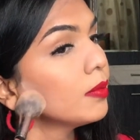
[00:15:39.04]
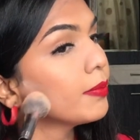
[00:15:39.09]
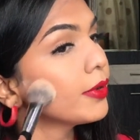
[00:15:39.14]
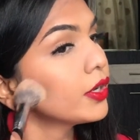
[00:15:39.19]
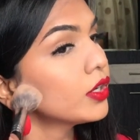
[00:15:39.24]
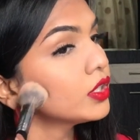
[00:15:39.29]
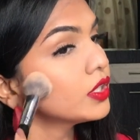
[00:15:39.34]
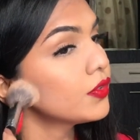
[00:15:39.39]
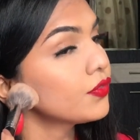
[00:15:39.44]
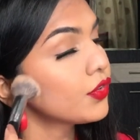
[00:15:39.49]

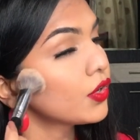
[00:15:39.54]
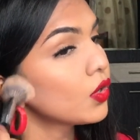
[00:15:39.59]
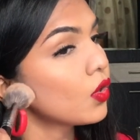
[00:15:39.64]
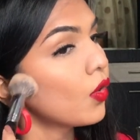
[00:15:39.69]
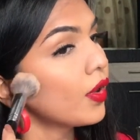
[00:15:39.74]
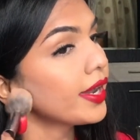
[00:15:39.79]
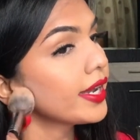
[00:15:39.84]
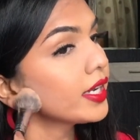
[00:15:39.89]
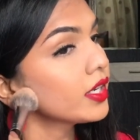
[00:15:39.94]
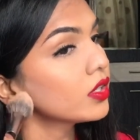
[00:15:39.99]
because if you're
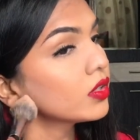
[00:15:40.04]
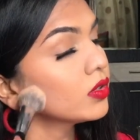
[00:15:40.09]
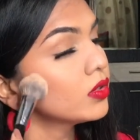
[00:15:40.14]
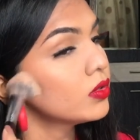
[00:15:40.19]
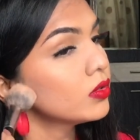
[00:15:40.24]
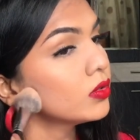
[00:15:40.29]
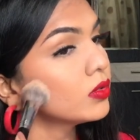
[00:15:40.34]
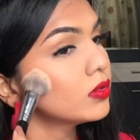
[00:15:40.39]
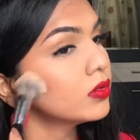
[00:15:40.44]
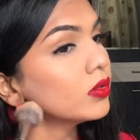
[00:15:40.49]
going
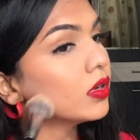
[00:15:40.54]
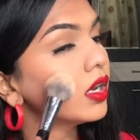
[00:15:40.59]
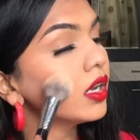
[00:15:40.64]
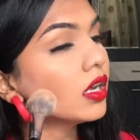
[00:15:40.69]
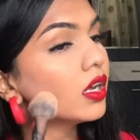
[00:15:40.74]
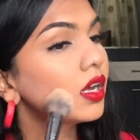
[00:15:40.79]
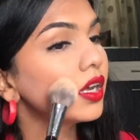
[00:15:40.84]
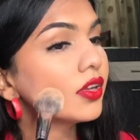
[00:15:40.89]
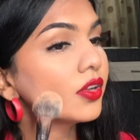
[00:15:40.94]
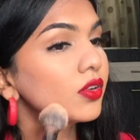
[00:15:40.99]
to
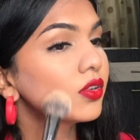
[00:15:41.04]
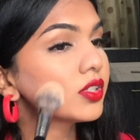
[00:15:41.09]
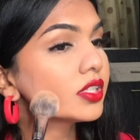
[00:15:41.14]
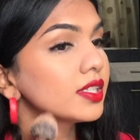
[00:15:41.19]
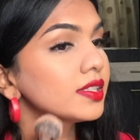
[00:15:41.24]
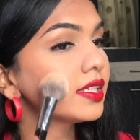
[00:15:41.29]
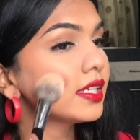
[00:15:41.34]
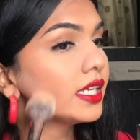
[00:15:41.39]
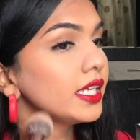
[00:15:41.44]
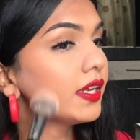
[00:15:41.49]
uh, you know
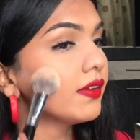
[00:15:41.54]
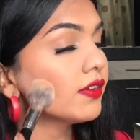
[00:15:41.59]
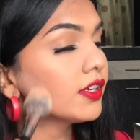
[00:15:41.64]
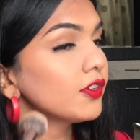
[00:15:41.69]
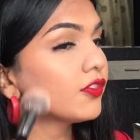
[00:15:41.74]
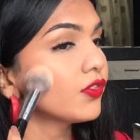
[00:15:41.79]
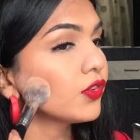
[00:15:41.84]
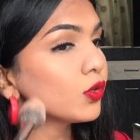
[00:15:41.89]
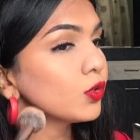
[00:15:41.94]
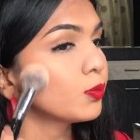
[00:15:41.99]
just leave
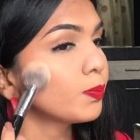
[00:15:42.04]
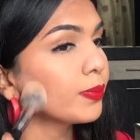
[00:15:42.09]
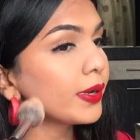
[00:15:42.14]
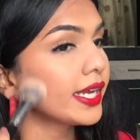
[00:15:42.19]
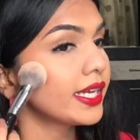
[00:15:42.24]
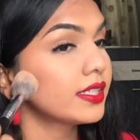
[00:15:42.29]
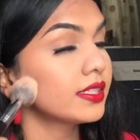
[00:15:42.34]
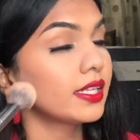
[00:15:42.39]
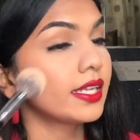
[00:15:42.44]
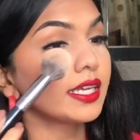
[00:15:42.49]
a few
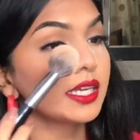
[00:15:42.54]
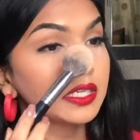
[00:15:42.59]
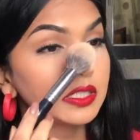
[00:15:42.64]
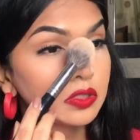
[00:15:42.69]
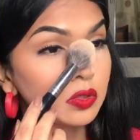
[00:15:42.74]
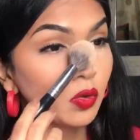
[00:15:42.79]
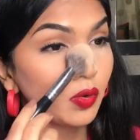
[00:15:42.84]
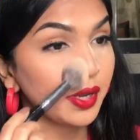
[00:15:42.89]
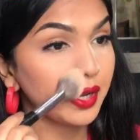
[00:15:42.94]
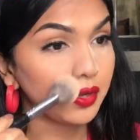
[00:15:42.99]
pecks like
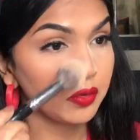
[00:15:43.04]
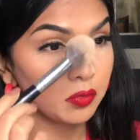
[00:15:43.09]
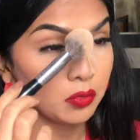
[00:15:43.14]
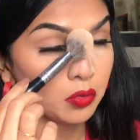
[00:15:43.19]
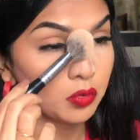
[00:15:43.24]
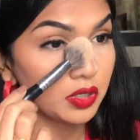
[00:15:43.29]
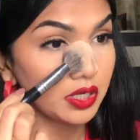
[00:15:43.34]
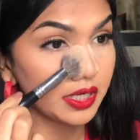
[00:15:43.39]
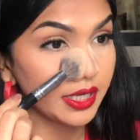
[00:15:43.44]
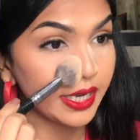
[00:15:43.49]
it's going to
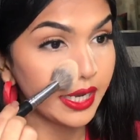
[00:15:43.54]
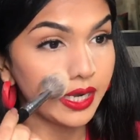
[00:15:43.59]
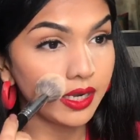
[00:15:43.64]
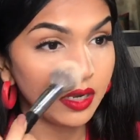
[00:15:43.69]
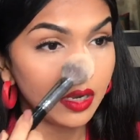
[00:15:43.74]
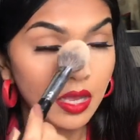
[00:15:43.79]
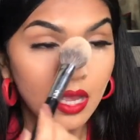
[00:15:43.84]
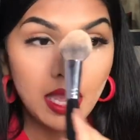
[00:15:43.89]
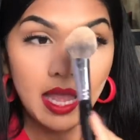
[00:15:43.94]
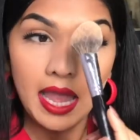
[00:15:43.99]
look
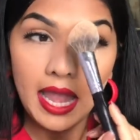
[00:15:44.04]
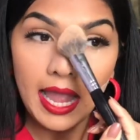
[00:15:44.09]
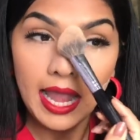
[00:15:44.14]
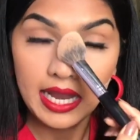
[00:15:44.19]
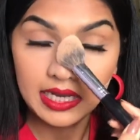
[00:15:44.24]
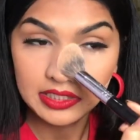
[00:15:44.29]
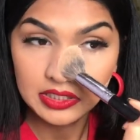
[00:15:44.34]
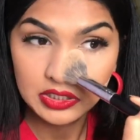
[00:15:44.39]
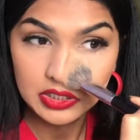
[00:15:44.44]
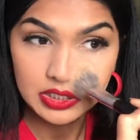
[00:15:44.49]
again
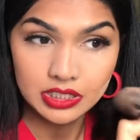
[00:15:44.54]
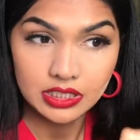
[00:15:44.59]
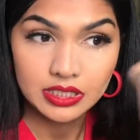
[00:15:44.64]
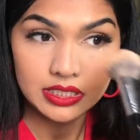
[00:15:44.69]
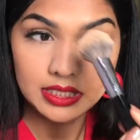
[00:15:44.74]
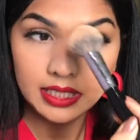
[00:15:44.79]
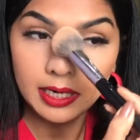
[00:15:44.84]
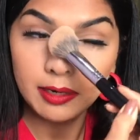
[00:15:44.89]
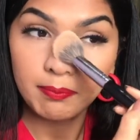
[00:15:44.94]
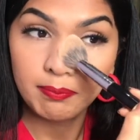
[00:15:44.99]

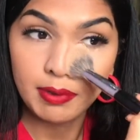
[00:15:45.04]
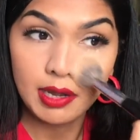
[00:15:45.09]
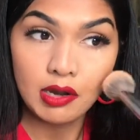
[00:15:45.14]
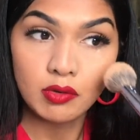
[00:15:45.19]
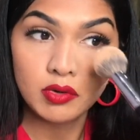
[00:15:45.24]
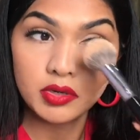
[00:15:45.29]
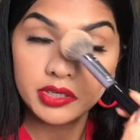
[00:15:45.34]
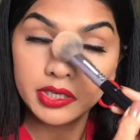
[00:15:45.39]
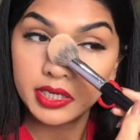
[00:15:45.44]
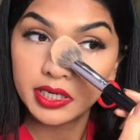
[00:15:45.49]
ashy and
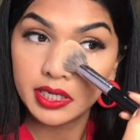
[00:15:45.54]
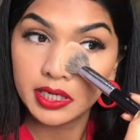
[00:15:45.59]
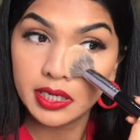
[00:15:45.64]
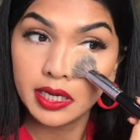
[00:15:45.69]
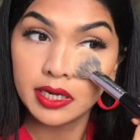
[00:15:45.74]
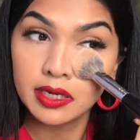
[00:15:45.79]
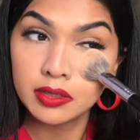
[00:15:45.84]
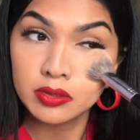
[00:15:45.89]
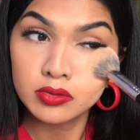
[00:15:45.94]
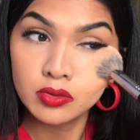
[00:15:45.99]
powdery
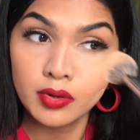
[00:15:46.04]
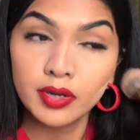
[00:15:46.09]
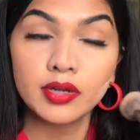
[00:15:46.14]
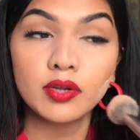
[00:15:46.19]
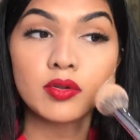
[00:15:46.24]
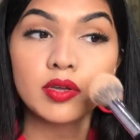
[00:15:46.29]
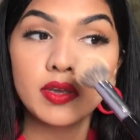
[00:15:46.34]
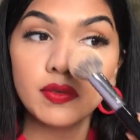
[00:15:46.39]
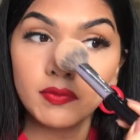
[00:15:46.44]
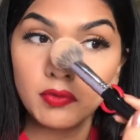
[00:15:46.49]
and it's going
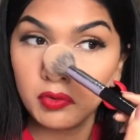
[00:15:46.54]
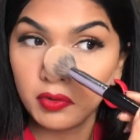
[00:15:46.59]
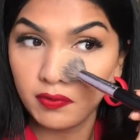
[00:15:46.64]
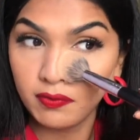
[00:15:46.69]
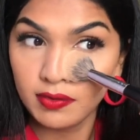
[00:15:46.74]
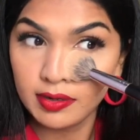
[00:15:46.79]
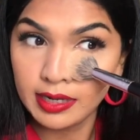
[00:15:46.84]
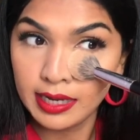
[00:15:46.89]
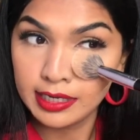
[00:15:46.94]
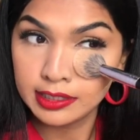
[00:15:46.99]
to give you a
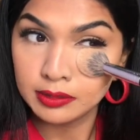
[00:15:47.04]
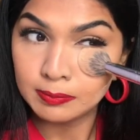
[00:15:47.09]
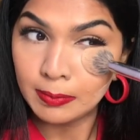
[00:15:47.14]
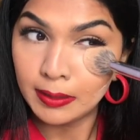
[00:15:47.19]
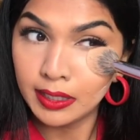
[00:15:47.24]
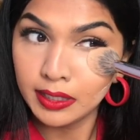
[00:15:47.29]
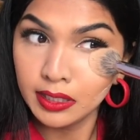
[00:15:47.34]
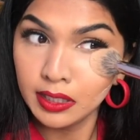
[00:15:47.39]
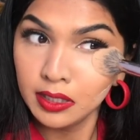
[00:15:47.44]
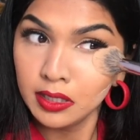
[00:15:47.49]

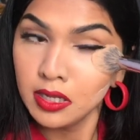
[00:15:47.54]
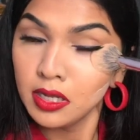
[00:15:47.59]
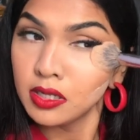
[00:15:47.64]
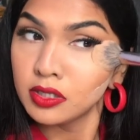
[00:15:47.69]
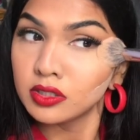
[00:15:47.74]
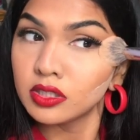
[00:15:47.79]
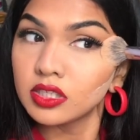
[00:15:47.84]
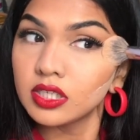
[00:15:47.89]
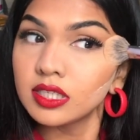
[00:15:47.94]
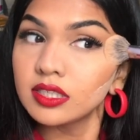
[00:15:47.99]
flashback
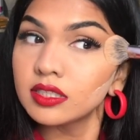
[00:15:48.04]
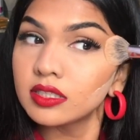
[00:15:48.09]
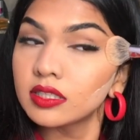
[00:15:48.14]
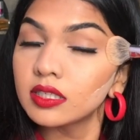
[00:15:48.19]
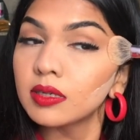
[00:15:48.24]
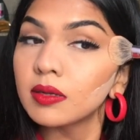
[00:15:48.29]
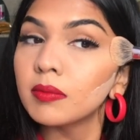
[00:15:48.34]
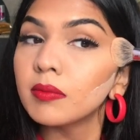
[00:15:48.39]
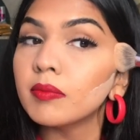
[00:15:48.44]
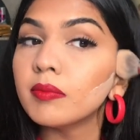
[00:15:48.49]
so
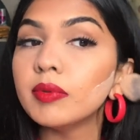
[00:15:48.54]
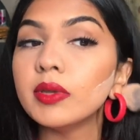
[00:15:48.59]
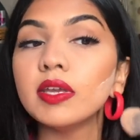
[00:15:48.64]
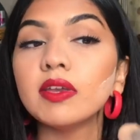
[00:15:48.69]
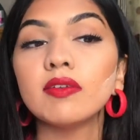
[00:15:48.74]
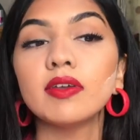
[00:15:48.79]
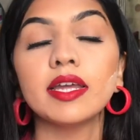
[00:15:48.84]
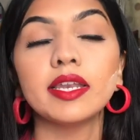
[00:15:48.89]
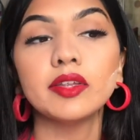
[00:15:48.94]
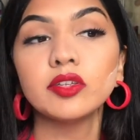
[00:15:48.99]
just
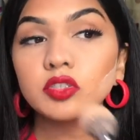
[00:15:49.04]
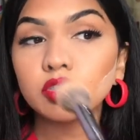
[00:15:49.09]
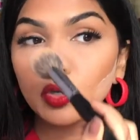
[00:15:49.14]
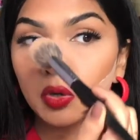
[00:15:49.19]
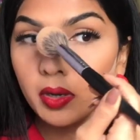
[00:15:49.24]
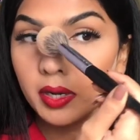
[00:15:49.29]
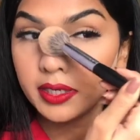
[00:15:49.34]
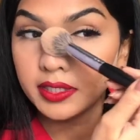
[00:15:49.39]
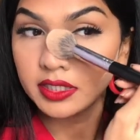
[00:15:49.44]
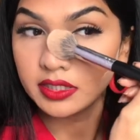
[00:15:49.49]
be very
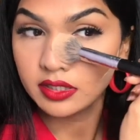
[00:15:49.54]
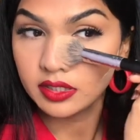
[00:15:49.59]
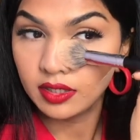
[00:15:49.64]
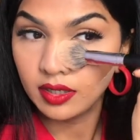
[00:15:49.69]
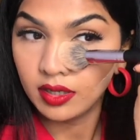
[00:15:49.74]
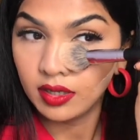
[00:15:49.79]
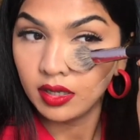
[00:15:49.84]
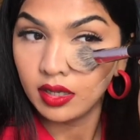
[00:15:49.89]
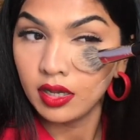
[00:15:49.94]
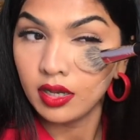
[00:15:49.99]
sure and
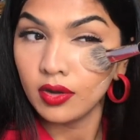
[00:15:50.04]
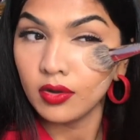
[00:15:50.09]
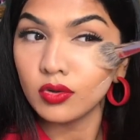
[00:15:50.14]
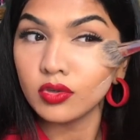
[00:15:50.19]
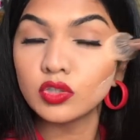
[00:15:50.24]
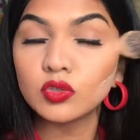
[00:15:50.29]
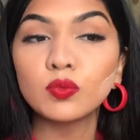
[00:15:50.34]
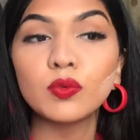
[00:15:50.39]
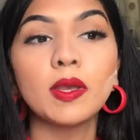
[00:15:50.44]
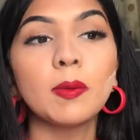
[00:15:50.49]
just
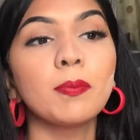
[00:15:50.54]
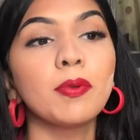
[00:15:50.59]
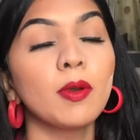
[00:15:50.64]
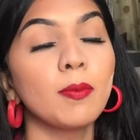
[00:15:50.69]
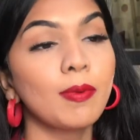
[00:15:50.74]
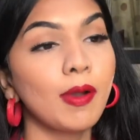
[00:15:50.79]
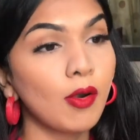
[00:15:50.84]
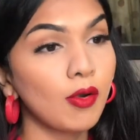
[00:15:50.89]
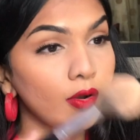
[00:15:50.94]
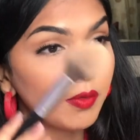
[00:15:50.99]
sweep your
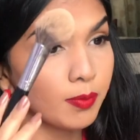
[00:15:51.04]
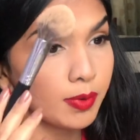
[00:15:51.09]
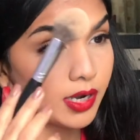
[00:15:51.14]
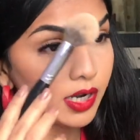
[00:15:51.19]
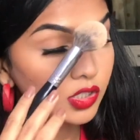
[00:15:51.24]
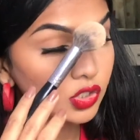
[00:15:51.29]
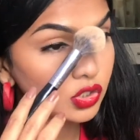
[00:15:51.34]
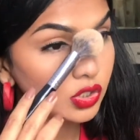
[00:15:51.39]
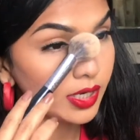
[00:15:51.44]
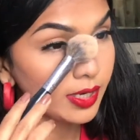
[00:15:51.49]
powder
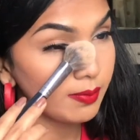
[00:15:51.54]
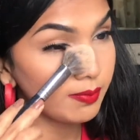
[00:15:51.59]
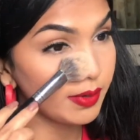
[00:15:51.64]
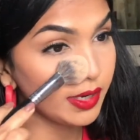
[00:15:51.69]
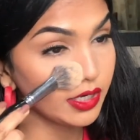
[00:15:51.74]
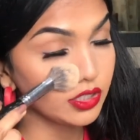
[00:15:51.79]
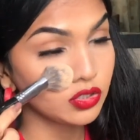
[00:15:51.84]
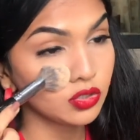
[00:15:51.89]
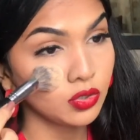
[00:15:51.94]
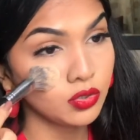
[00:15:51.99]
brush and
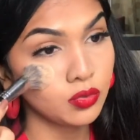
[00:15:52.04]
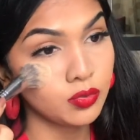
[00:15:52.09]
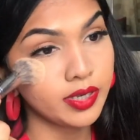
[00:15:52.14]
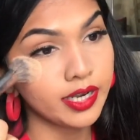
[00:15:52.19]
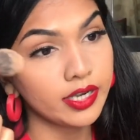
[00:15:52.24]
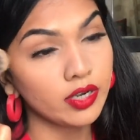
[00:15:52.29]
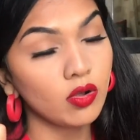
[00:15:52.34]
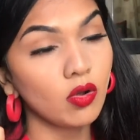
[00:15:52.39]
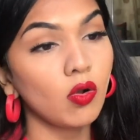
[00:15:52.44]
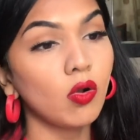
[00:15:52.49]
make sure you
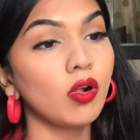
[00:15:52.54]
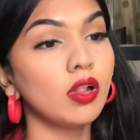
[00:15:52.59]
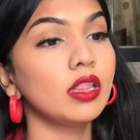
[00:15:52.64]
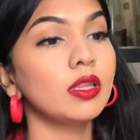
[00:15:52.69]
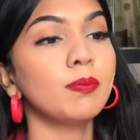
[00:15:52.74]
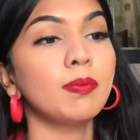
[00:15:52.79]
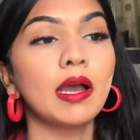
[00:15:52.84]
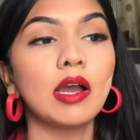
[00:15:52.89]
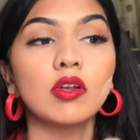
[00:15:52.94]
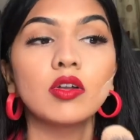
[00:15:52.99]
get all
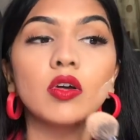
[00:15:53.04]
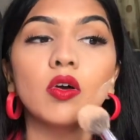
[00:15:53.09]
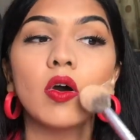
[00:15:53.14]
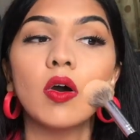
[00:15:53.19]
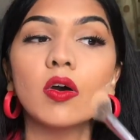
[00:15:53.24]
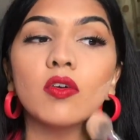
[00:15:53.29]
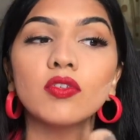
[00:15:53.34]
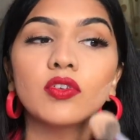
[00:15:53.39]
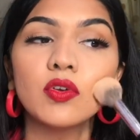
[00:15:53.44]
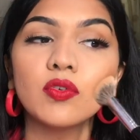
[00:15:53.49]
the powder
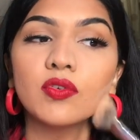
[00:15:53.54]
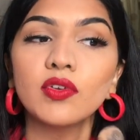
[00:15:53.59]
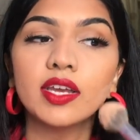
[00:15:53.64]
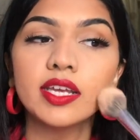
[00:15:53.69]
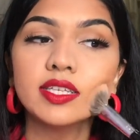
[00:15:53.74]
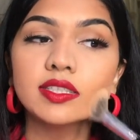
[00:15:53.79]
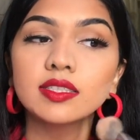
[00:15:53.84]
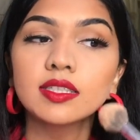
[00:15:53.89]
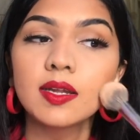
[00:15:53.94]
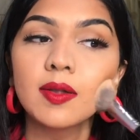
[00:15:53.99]
off your
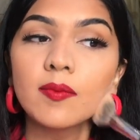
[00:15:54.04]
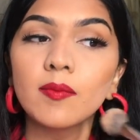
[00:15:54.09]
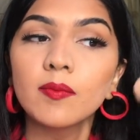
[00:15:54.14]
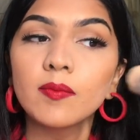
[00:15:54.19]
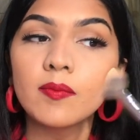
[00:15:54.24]
face